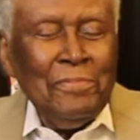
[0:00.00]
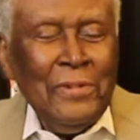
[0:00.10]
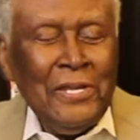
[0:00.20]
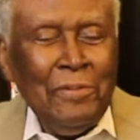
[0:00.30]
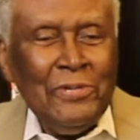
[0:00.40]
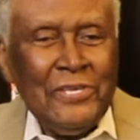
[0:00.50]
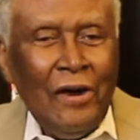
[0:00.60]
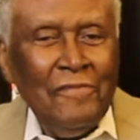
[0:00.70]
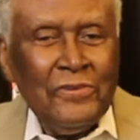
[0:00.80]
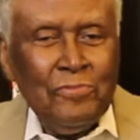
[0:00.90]
My name is
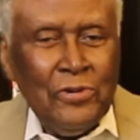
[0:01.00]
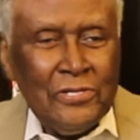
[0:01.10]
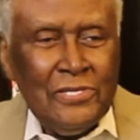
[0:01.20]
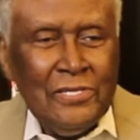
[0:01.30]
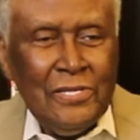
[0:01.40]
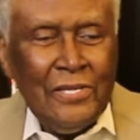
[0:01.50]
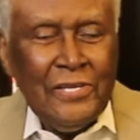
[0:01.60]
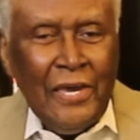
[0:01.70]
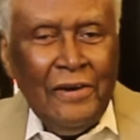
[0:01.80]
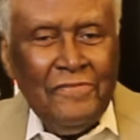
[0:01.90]
Alvin Brooks. That's
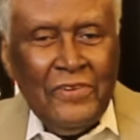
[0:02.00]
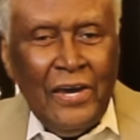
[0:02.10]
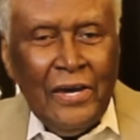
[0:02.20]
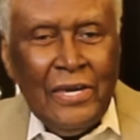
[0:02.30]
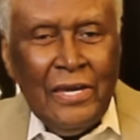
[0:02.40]
A O V I